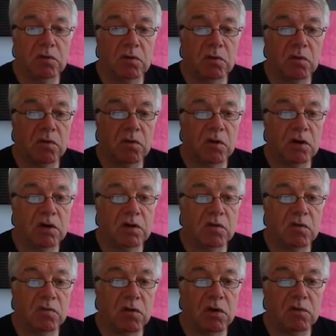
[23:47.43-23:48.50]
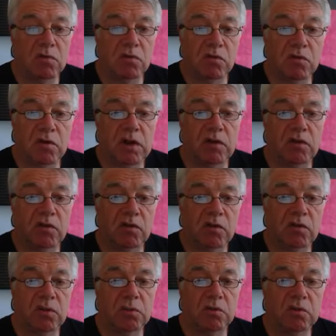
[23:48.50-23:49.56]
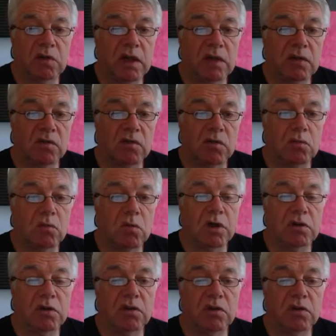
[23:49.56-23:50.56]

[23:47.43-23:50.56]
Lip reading: Northern Ireland's road restraint system standards the wider